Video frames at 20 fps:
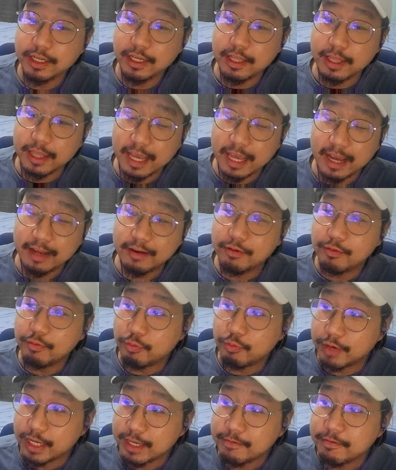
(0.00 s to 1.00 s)
that
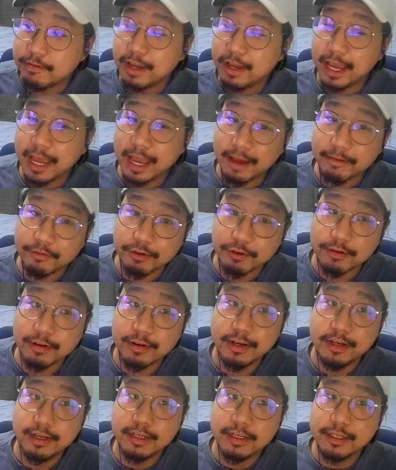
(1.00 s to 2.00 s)
we've ever
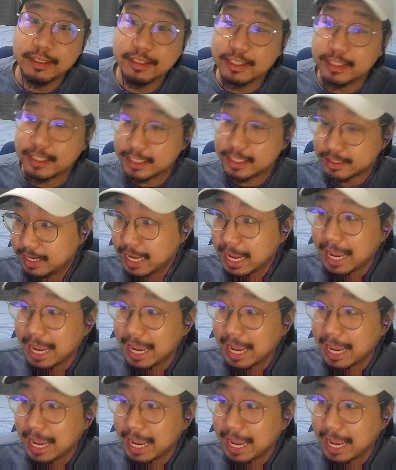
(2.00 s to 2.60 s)
seen.